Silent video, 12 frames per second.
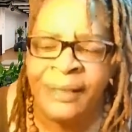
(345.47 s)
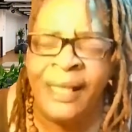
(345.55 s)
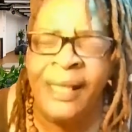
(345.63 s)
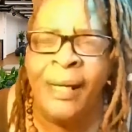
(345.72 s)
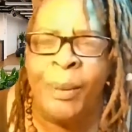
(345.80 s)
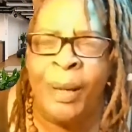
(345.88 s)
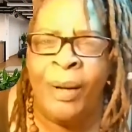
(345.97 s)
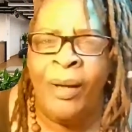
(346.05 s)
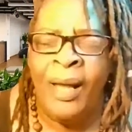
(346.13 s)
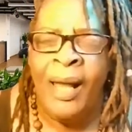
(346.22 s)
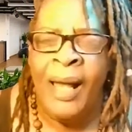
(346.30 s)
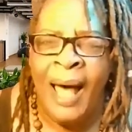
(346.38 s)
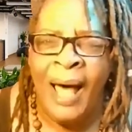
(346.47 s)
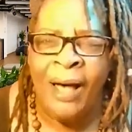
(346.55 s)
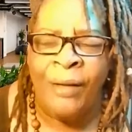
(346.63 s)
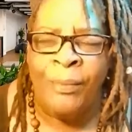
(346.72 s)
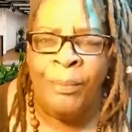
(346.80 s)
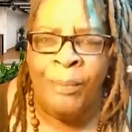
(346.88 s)
Now just think about
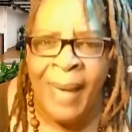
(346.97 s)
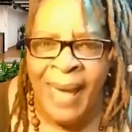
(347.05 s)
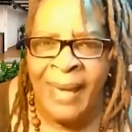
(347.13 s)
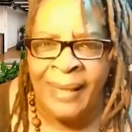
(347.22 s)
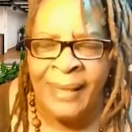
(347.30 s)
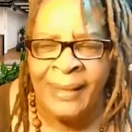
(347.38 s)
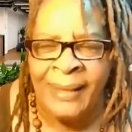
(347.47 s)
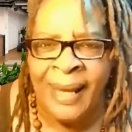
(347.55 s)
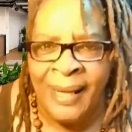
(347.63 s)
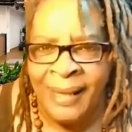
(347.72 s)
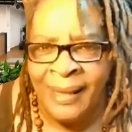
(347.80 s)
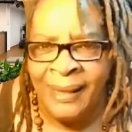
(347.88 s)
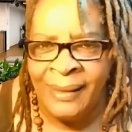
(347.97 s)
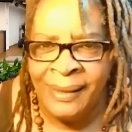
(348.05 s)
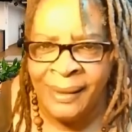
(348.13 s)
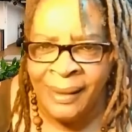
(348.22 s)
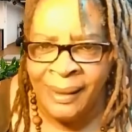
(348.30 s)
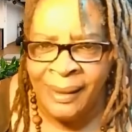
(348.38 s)
how mad that
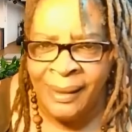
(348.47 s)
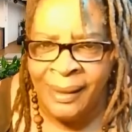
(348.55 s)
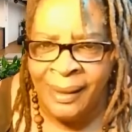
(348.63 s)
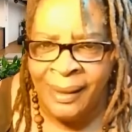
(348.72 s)
is.